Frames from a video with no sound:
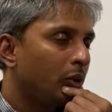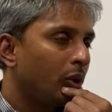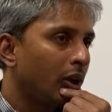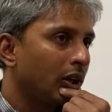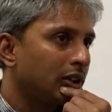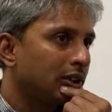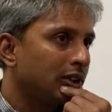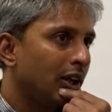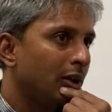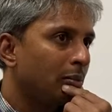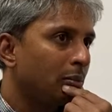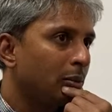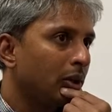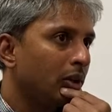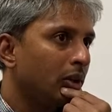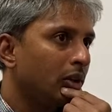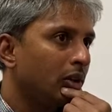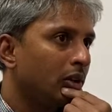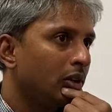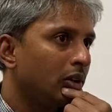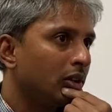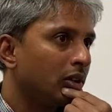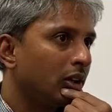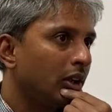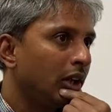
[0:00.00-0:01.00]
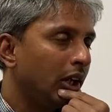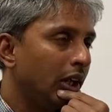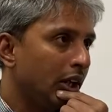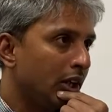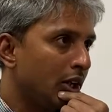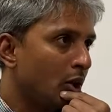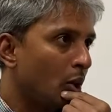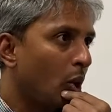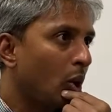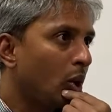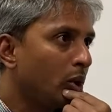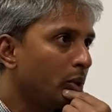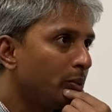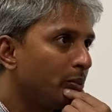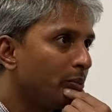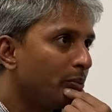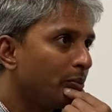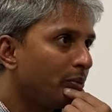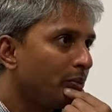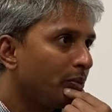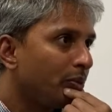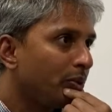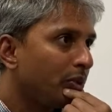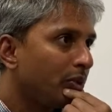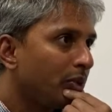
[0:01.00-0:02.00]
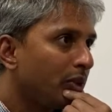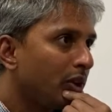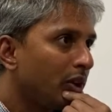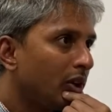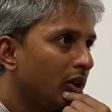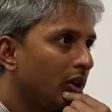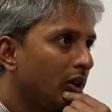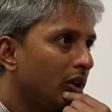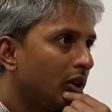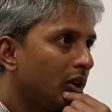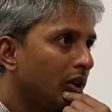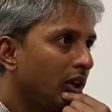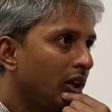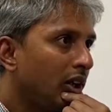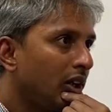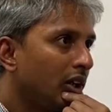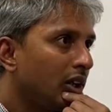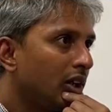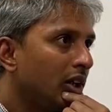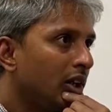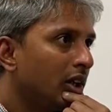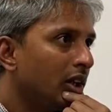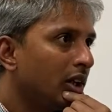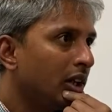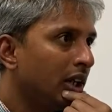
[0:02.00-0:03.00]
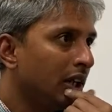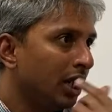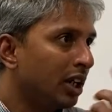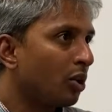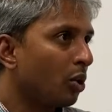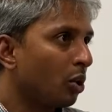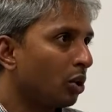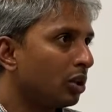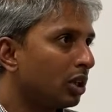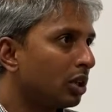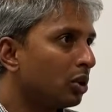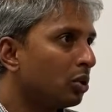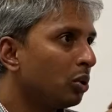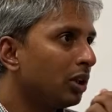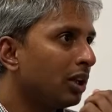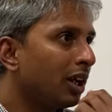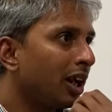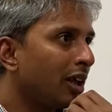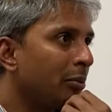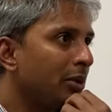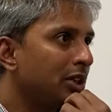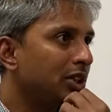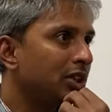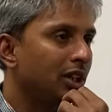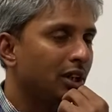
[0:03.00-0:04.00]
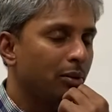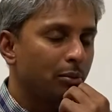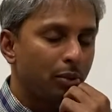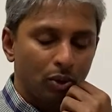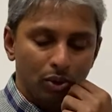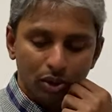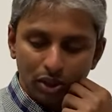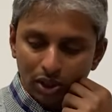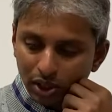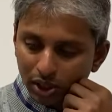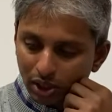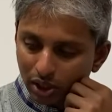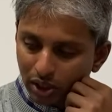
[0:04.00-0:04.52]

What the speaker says: example, eGrow, eGrow, the tool that I use for.